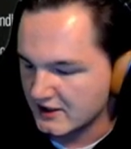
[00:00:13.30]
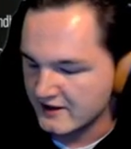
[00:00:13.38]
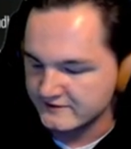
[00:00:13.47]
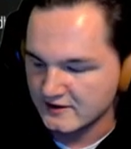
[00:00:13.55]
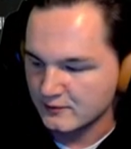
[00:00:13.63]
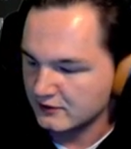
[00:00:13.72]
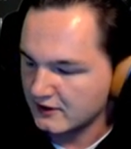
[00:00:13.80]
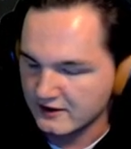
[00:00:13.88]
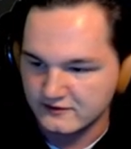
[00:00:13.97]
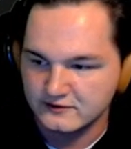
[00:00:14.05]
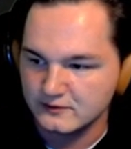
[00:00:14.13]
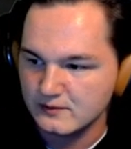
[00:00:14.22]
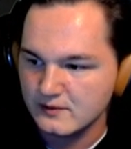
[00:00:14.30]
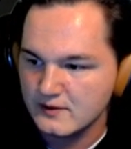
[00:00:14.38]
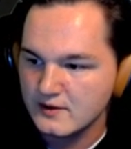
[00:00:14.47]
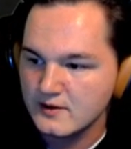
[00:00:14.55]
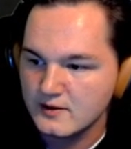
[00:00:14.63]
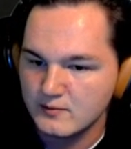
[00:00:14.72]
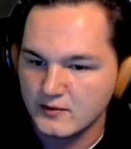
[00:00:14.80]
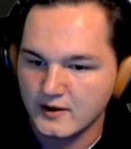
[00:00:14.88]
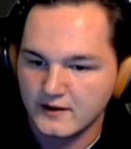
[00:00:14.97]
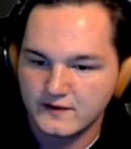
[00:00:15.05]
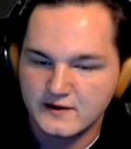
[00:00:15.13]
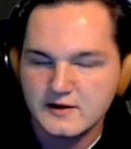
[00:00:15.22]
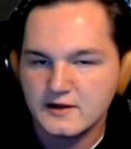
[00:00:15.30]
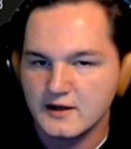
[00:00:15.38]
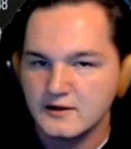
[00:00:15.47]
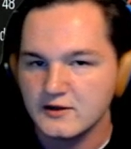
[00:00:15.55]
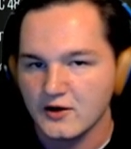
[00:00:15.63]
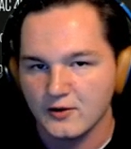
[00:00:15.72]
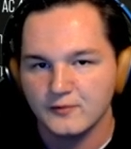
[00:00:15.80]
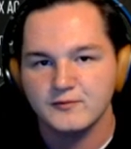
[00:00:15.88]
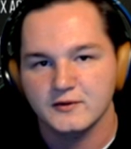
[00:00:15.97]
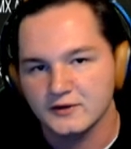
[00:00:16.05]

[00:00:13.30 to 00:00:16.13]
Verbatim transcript: as I would like to, but then again, you know,